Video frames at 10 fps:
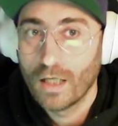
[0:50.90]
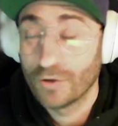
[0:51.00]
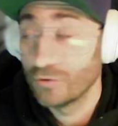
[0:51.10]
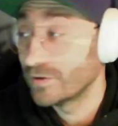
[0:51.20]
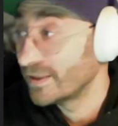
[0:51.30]

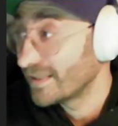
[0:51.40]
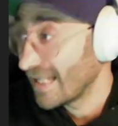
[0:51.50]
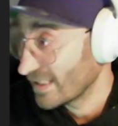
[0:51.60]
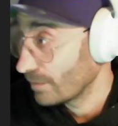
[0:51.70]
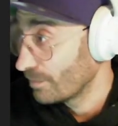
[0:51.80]
So the
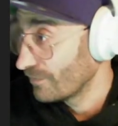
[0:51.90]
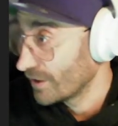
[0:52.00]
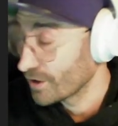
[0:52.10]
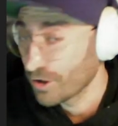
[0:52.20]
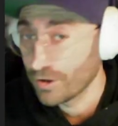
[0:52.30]
desktop
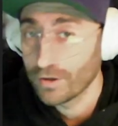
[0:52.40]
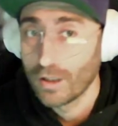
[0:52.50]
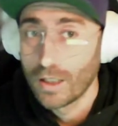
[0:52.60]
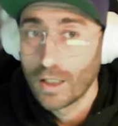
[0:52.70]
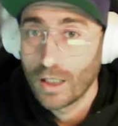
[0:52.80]
version,
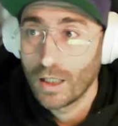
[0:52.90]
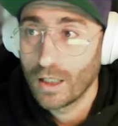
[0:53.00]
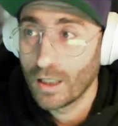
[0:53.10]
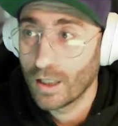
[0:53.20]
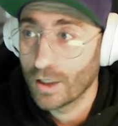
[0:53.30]

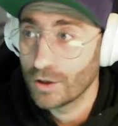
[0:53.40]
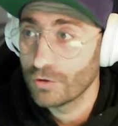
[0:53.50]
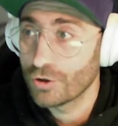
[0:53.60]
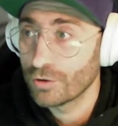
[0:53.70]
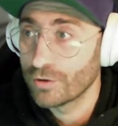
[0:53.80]
you
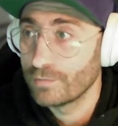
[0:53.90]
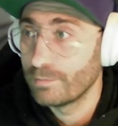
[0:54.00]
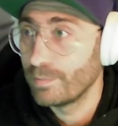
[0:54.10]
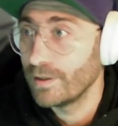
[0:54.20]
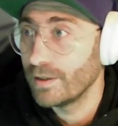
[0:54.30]
should
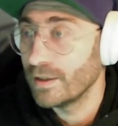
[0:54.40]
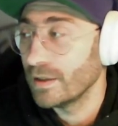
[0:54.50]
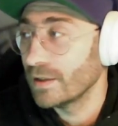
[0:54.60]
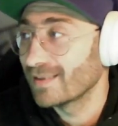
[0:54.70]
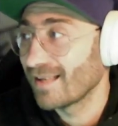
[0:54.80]

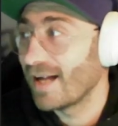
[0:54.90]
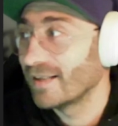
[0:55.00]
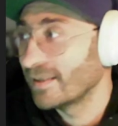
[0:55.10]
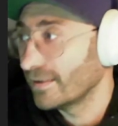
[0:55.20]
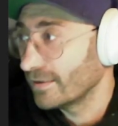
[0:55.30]
be
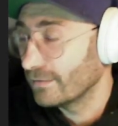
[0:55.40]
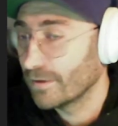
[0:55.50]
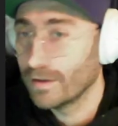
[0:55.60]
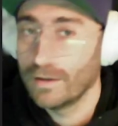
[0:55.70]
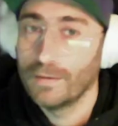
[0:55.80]
signed
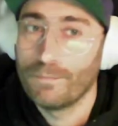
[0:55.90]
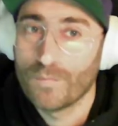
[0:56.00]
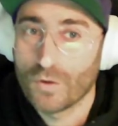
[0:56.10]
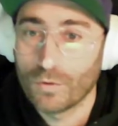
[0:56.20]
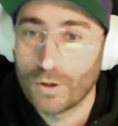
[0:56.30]
in,
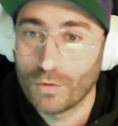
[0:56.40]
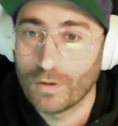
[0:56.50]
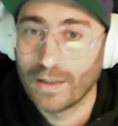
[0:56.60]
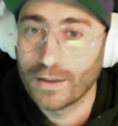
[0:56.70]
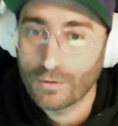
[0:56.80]
so you
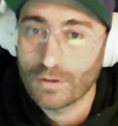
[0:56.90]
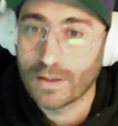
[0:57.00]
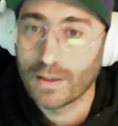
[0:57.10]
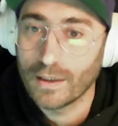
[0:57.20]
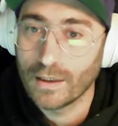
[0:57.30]
can use
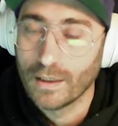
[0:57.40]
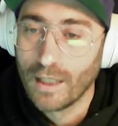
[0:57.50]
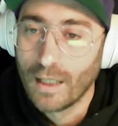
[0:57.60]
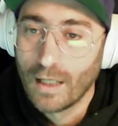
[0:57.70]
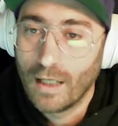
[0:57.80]
the
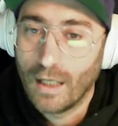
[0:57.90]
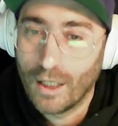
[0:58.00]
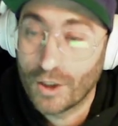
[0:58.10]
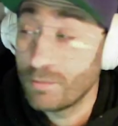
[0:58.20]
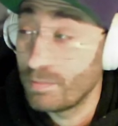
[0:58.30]

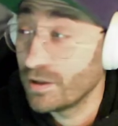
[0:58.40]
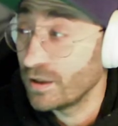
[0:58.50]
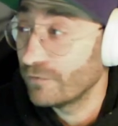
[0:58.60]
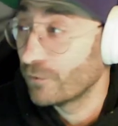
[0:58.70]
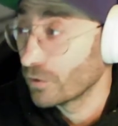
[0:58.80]

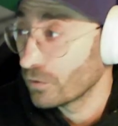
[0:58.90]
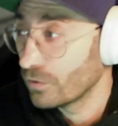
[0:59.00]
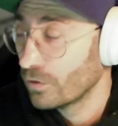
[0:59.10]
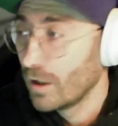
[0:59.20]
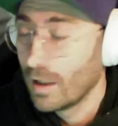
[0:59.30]

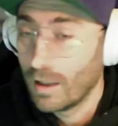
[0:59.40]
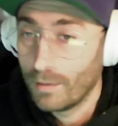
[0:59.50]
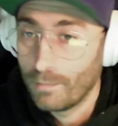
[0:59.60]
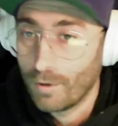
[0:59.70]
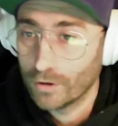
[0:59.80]
GPT-4o
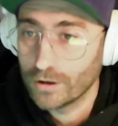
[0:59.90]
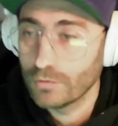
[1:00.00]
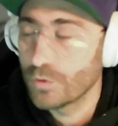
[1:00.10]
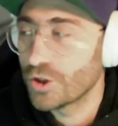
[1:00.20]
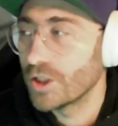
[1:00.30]
model,
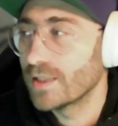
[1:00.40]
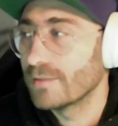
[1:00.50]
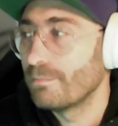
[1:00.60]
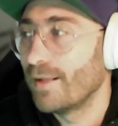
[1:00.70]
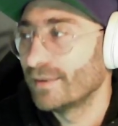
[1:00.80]
which is
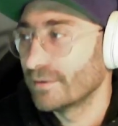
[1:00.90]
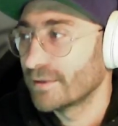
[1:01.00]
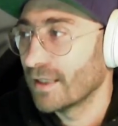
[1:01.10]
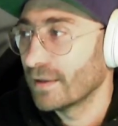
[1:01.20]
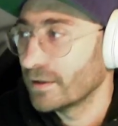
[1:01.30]
better
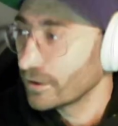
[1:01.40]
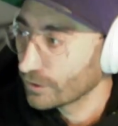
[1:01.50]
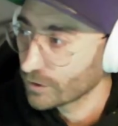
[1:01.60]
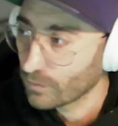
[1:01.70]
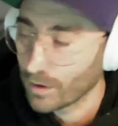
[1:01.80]
than the
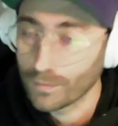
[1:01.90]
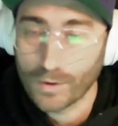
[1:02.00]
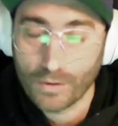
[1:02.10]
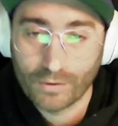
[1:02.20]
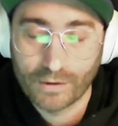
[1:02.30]
other one we
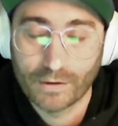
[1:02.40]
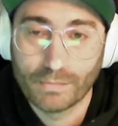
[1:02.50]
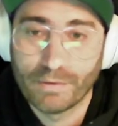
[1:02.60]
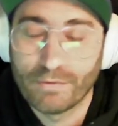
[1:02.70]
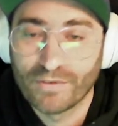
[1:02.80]
used in the
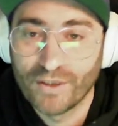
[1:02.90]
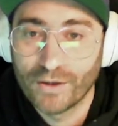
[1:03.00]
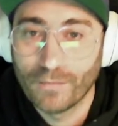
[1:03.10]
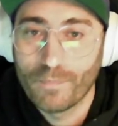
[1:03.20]
previous video.